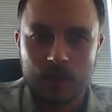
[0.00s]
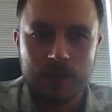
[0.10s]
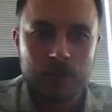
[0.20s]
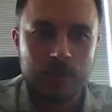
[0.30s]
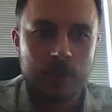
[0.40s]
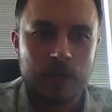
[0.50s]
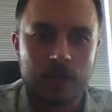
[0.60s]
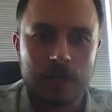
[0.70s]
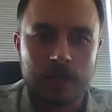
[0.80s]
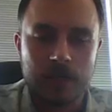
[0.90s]
once you click
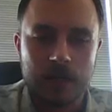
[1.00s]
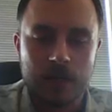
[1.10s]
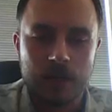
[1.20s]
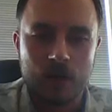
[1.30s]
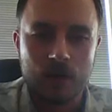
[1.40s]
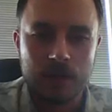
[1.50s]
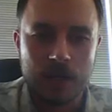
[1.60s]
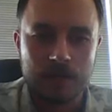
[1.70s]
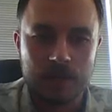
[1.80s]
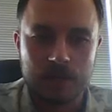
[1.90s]
on it, all you
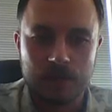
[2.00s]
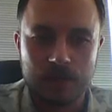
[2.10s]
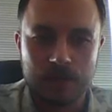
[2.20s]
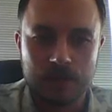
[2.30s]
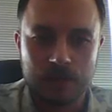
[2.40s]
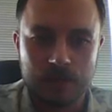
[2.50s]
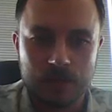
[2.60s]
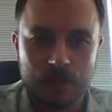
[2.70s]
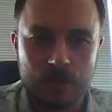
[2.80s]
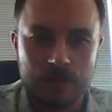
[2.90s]
have to do is
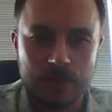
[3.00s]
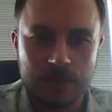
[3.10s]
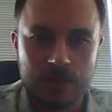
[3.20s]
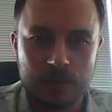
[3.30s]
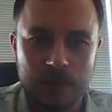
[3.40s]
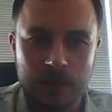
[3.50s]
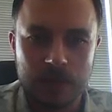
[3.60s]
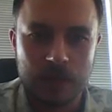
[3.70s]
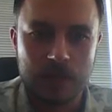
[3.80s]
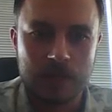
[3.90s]
scroll just a bit
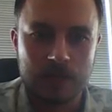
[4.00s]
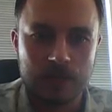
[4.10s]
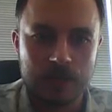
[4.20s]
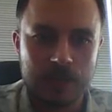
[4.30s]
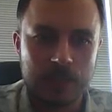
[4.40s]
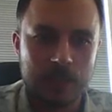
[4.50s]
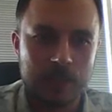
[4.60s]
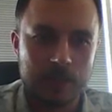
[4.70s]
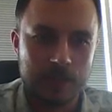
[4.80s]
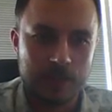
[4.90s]
and then you'll
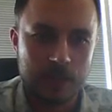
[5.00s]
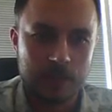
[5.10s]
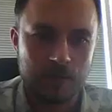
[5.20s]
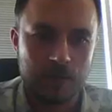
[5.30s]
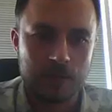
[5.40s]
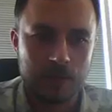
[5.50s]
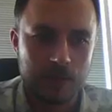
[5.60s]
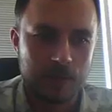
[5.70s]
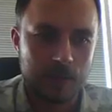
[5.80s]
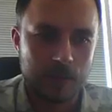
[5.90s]
see the second
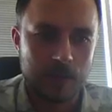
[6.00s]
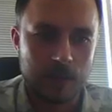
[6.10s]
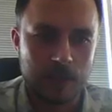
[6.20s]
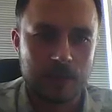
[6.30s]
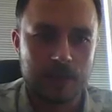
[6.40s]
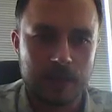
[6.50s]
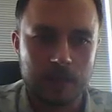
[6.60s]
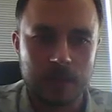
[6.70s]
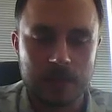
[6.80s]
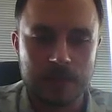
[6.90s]
field in the
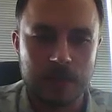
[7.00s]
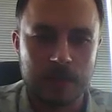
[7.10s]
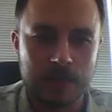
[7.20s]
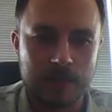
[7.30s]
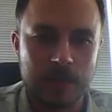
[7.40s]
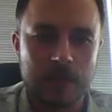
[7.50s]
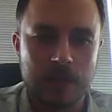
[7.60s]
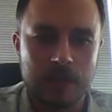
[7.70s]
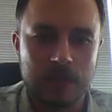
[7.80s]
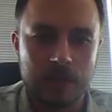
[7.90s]
template settings
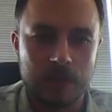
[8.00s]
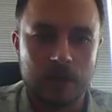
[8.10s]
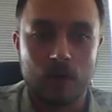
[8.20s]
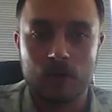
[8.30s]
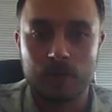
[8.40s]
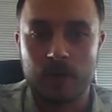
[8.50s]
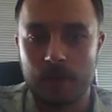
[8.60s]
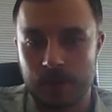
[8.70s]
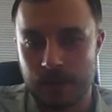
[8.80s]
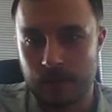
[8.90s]
uh, called
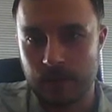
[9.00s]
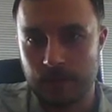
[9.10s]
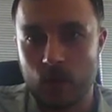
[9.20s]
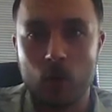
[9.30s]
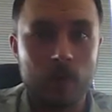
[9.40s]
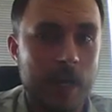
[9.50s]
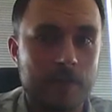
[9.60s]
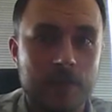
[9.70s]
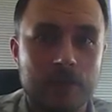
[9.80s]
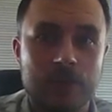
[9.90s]
parameter template. All we
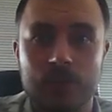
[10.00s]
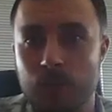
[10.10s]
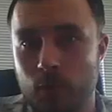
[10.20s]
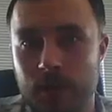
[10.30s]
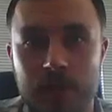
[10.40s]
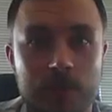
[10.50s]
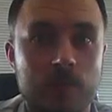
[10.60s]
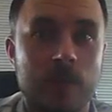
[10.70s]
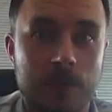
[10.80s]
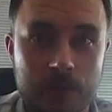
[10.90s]
have to do is just point it
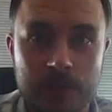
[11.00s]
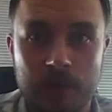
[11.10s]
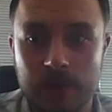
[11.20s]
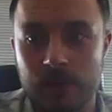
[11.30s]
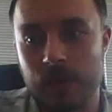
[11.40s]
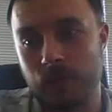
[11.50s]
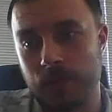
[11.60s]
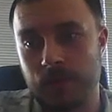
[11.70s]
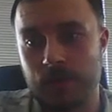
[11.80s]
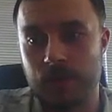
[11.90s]
to our new template that
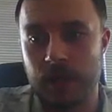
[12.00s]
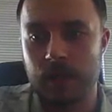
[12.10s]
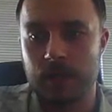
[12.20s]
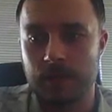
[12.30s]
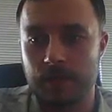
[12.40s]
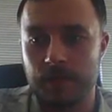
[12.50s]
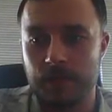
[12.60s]
we've just created.